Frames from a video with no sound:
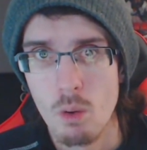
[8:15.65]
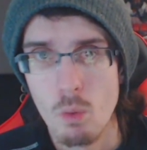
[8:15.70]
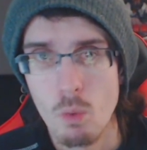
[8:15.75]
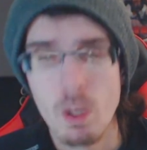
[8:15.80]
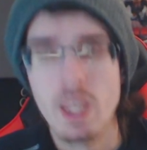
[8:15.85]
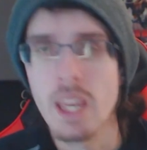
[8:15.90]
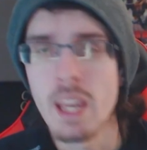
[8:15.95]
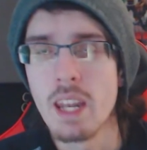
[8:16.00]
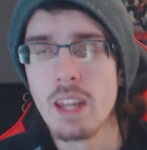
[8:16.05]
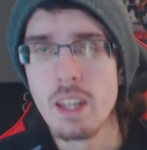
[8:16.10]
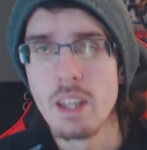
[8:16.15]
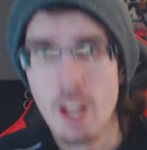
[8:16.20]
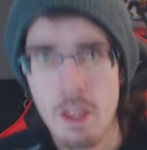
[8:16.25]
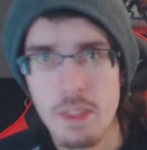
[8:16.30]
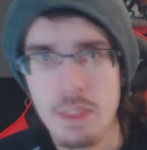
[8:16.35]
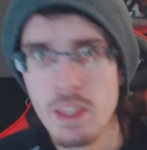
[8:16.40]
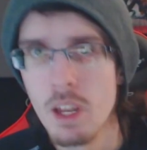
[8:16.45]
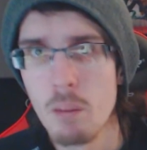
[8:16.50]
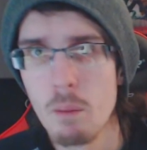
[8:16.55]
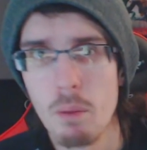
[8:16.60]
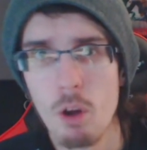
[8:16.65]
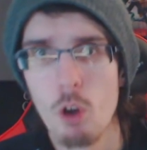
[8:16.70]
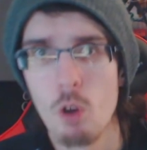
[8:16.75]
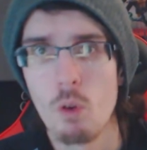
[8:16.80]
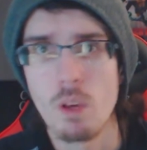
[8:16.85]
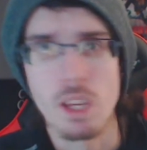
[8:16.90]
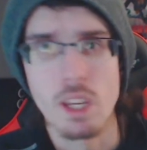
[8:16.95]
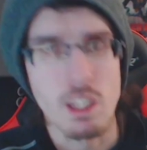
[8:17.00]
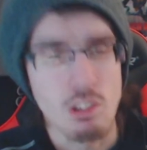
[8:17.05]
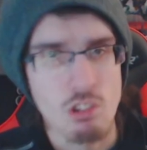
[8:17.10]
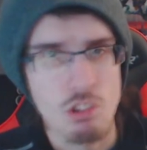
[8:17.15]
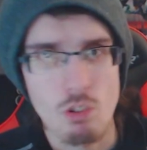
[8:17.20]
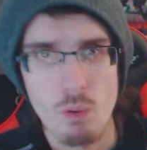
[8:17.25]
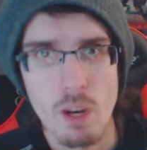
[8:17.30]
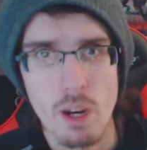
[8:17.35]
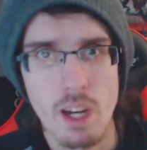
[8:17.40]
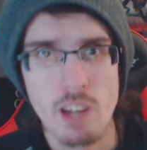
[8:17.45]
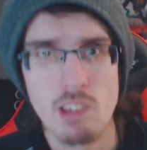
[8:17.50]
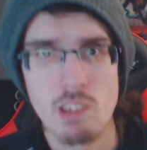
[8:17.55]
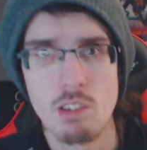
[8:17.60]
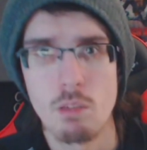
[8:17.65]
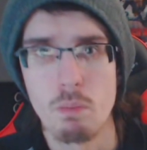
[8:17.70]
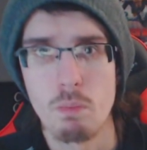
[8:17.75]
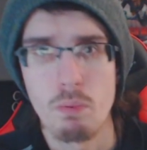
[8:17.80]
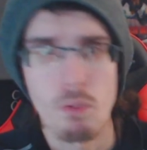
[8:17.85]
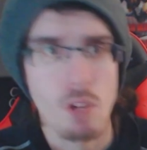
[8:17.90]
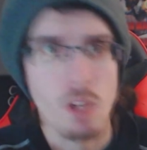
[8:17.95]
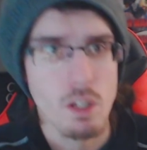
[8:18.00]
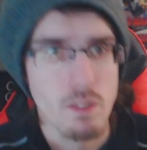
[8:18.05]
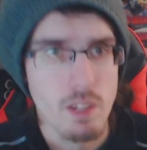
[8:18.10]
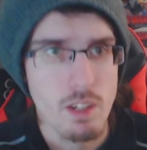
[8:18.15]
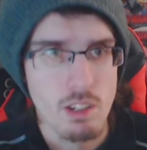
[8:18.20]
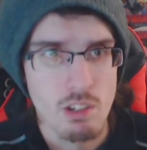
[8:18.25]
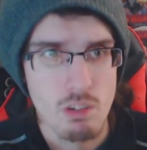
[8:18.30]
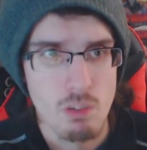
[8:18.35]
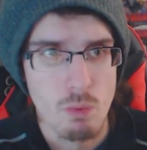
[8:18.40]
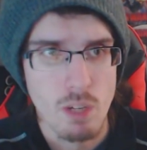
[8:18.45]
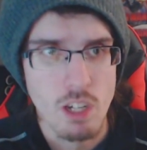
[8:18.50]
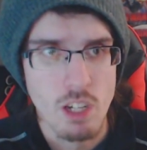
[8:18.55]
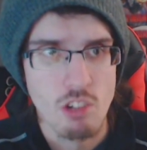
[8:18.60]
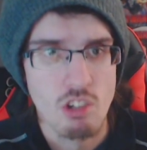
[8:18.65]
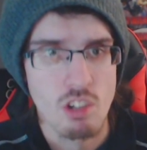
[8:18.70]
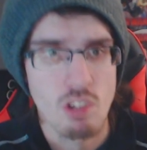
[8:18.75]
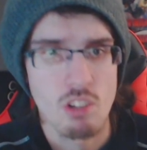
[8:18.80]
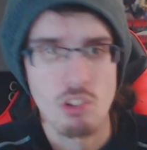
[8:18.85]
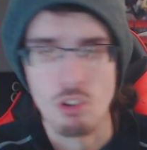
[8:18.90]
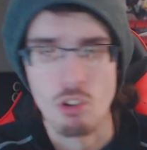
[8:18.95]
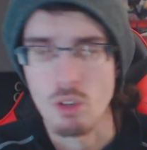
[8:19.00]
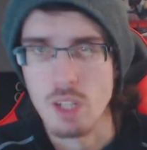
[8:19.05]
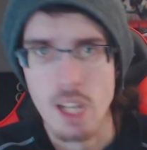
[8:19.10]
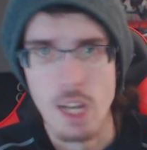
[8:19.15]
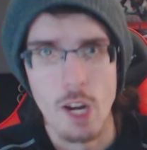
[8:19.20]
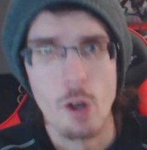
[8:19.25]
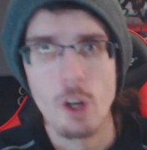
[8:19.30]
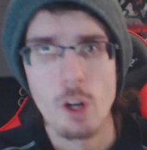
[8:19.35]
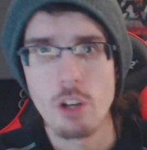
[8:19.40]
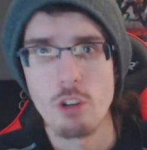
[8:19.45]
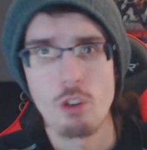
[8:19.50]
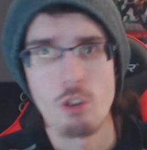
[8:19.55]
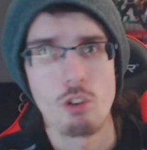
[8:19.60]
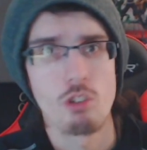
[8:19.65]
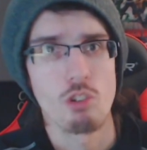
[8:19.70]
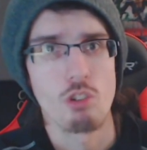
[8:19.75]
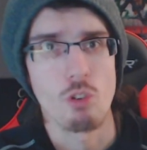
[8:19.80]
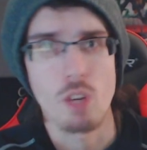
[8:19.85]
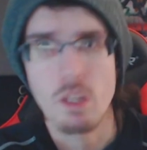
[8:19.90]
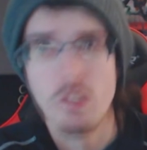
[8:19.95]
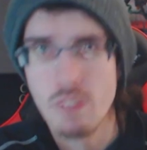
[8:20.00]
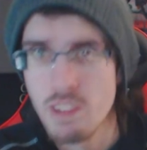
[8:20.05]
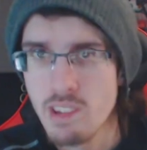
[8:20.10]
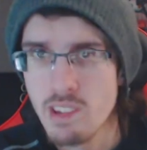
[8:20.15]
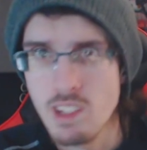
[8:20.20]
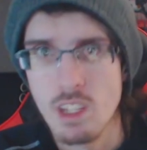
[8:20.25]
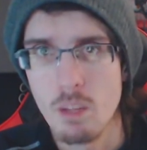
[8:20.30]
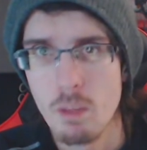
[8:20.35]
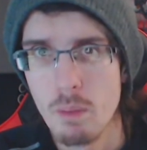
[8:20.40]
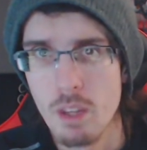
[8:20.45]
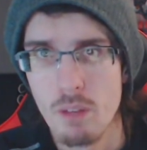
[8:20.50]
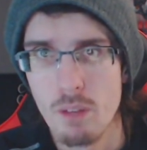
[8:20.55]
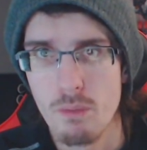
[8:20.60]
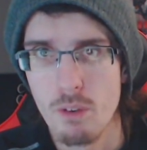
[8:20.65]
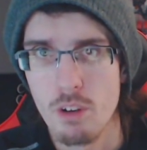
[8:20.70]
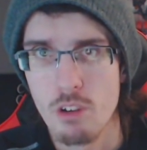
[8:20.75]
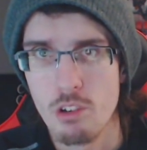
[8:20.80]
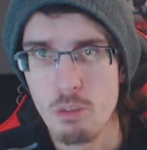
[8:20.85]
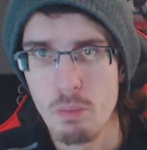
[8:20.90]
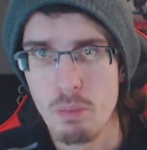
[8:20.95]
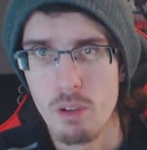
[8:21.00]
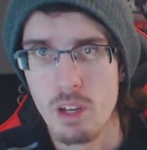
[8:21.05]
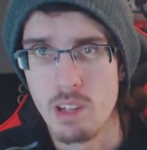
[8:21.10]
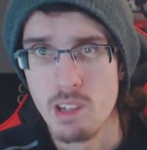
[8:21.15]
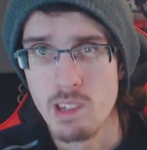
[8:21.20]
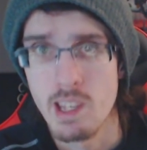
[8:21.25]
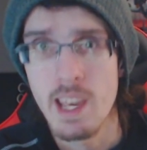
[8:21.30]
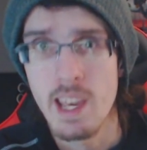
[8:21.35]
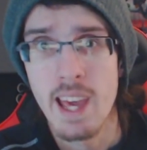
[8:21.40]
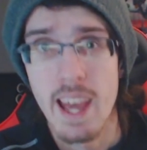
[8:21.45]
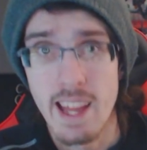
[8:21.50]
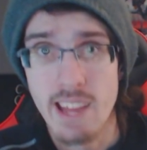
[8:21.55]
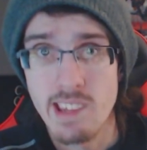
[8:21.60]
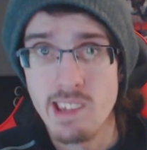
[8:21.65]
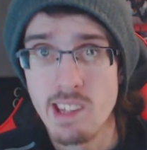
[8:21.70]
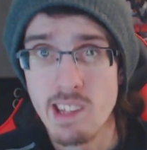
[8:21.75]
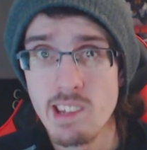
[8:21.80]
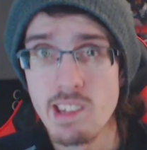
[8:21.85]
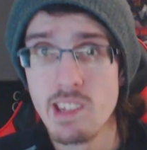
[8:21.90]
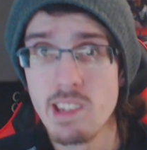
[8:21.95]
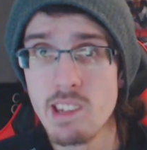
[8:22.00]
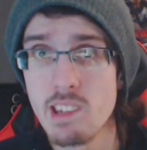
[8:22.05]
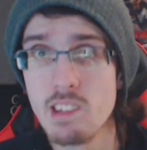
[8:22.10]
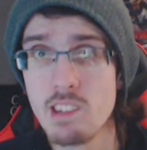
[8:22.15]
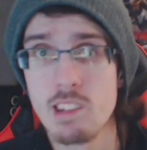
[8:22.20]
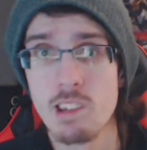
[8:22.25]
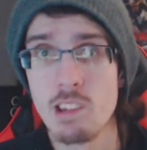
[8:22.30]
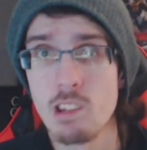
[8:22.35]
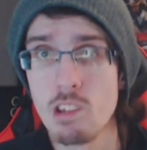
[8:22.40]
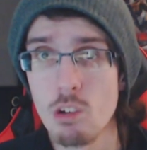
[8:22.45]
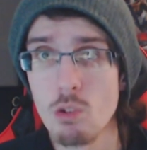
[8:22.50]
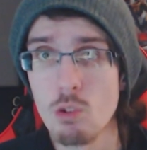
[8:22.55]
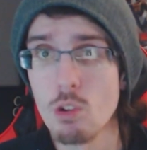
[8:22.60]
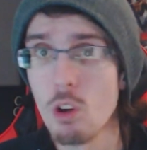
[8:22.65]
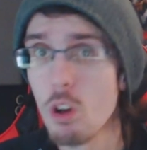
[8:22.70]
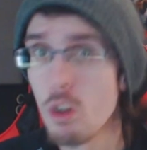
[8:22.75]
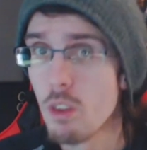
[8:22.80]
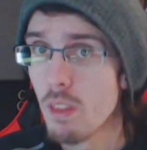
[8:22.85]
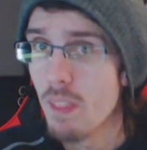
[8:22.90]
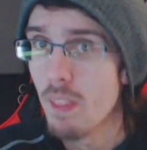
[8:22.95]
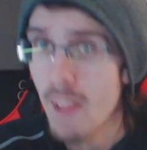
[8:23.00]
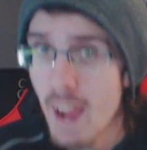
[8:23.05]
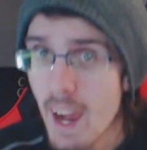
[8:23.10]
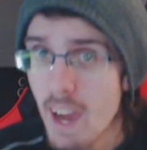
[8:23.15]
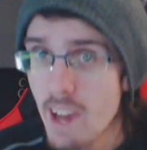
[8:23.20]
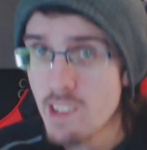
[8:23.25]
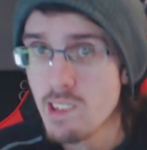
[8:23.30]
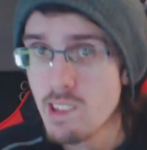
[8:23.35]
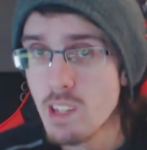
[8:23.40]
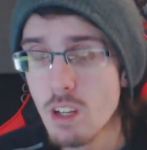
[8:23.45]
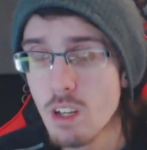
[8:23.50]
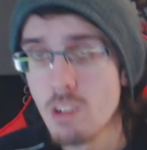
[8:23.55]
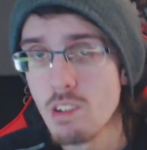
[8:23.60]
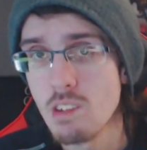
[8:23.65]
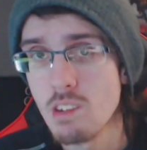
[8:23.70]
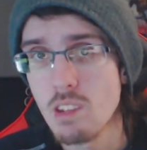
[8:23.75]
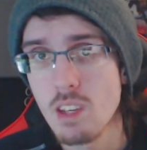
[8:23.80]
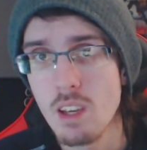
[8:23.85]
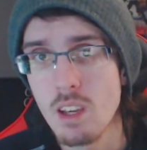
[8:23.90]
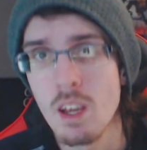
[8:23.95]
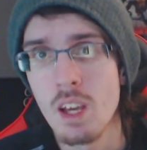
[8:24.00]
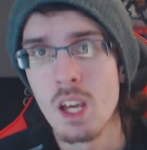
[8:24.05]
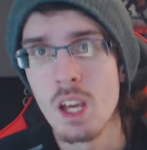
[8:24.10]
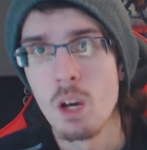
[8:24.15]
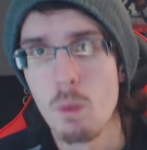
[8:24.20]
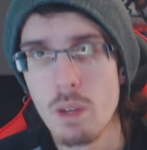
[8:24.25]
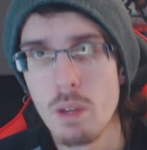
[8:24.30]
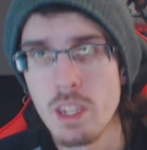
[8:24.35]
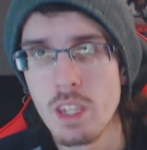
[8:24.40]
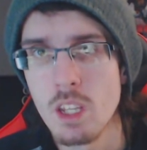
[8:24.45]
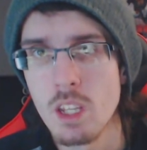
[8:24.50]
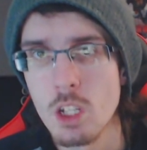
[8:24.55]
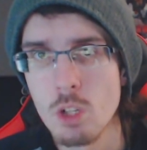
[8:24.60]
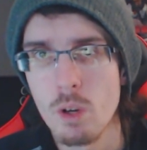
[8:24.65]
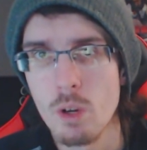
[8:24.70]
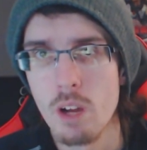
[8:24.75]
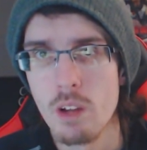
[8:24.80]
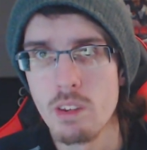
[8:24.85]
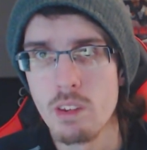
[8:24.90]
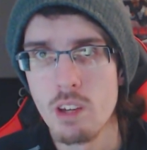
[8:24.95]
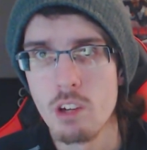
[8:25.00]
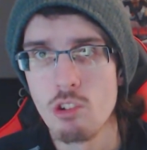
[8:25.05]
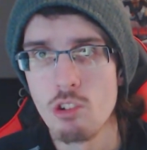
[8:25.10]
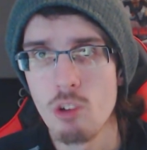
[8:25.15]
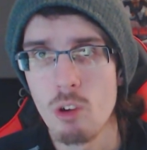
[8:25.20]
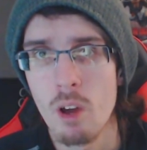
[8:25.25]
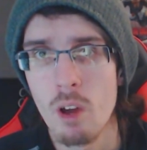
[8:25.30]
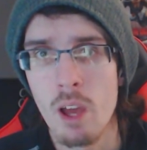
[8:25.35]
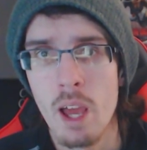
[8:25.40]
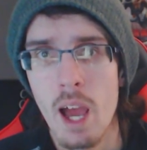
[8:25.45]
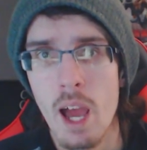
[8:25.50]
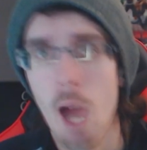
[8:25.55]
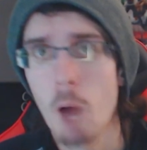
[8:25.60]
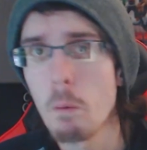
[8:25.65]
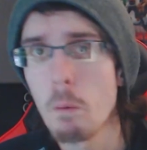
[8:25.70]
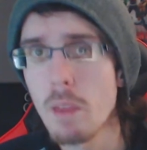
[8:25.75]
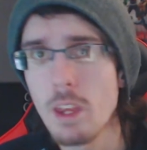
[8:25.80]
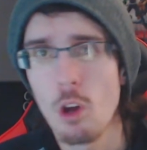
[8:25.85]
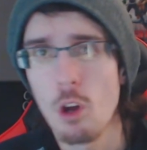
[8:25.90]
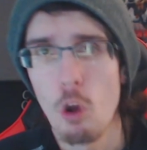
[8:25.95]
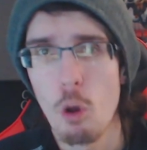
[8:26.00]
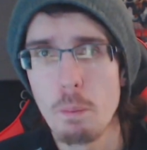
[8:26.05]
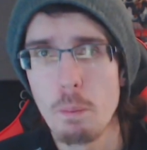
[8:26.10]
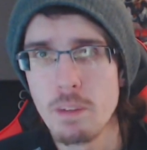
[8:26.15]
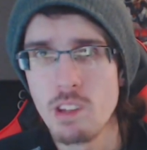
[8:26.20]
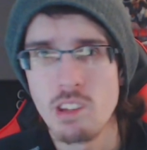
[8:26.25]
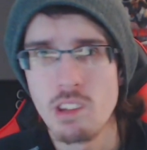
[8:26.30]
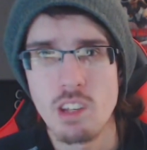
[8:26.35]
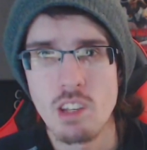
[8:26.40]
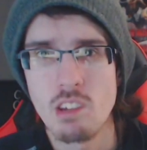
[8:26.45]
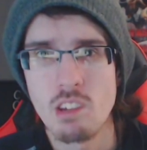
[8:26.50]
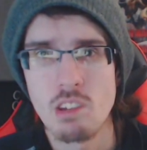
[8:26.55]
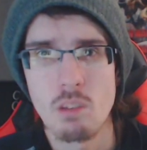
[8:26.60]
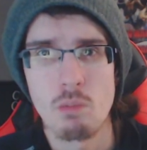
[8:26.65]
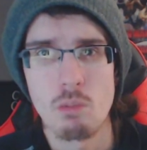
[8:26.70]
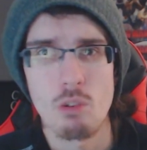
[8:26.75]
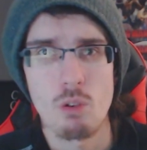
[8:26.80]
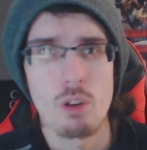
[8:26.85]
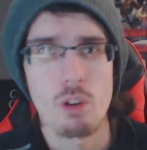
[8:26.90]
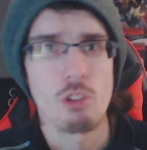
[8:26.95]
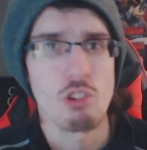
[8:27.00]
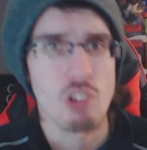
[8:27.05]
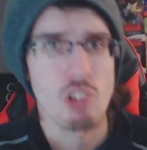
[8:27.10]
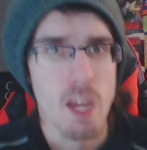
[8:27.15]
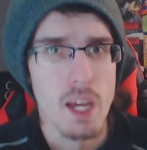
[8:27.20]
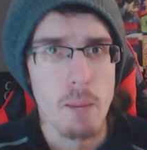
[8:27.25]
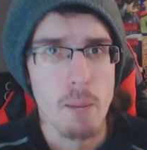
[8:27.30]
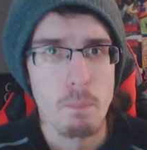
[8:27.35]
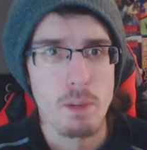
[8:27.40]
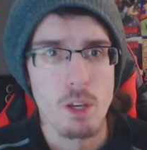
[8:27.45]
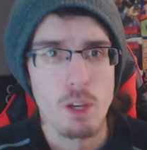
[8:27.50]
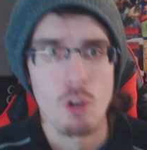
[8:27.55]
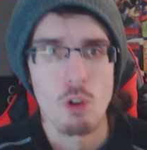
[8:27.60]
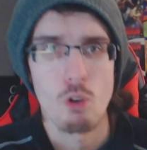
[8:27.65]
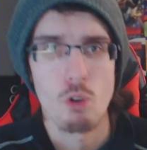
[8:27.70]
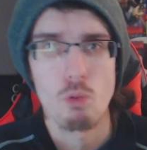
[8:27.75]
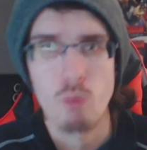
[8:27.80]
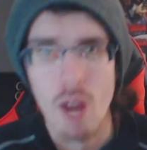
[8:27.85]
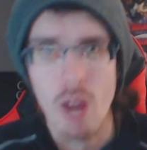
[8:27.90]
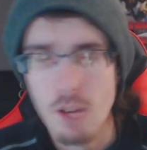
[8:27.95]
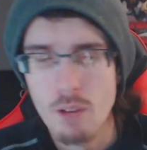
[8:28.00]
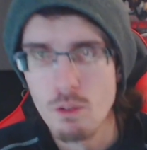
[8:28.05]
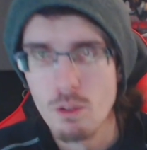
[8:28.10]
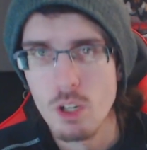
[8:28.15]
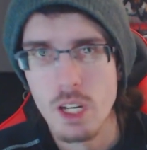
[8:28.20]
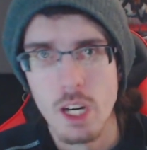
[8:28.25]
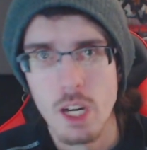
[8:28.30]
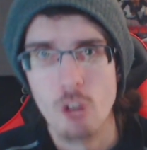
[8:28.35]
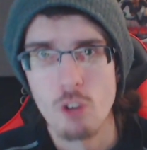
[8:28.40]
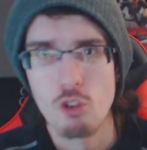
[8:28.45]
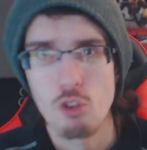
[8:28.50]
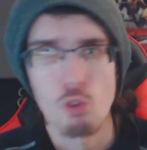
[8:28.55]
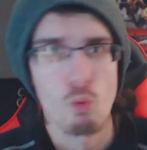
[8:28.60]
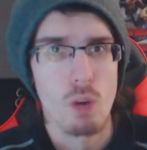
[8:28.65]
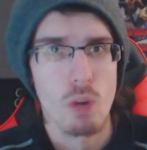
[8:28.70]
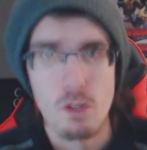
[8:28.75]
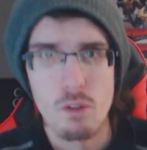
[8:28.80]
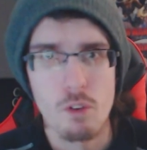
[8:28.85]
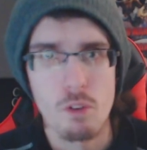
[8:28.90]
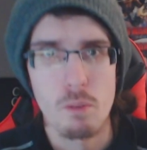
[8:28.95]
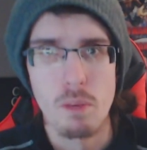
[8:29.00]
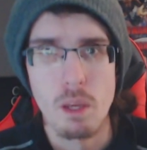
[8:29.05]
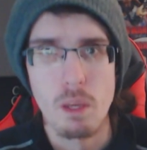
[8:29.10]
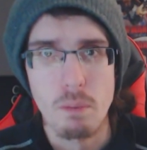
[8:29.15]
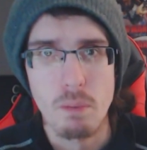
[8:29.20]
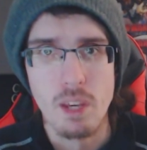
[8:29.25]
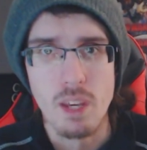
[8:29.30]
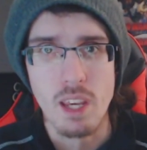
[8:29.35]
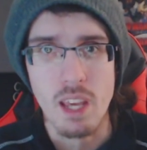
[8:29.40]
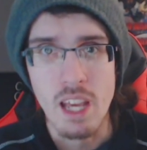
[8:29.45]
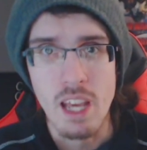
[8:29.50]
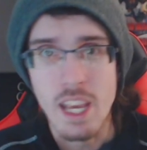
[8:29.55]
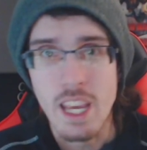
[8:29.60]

We get nothing about Easter eggs to previous regions or characters or even see them in the first place. And since this is the so-called last DLC within the Crown Tundra, I really hope to see some sort of champion or rival character or whatever it may be.